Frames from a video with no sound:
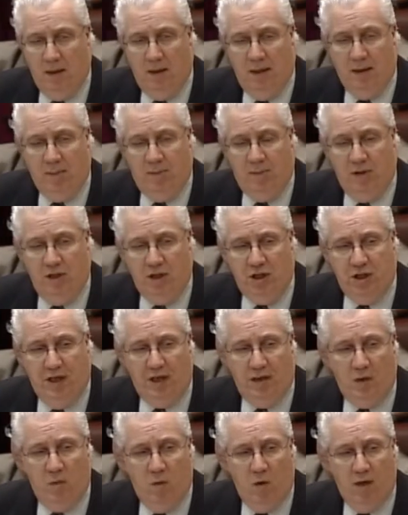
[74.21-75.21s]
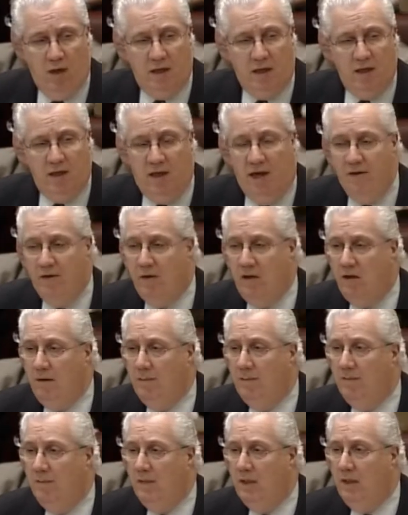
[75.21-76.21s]
I appreciate the work of the governor
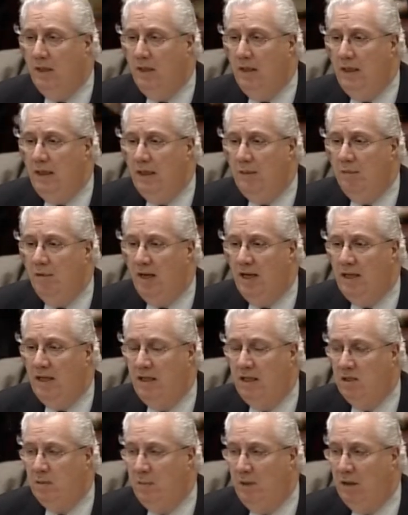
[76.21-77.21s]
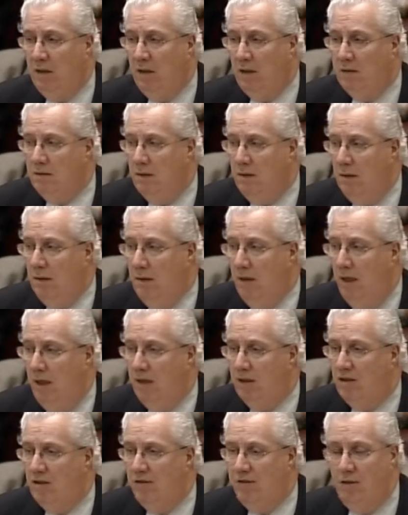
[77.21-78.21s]
in bringing this bill
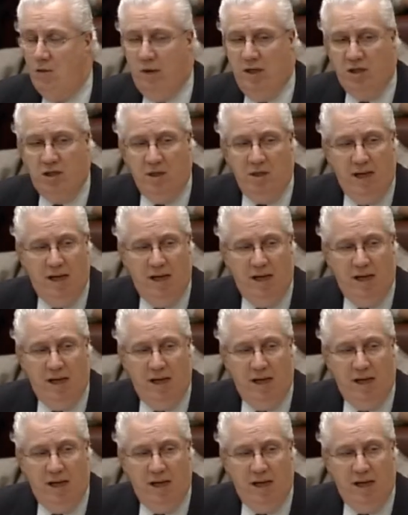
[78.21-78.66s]
uh, to fruition.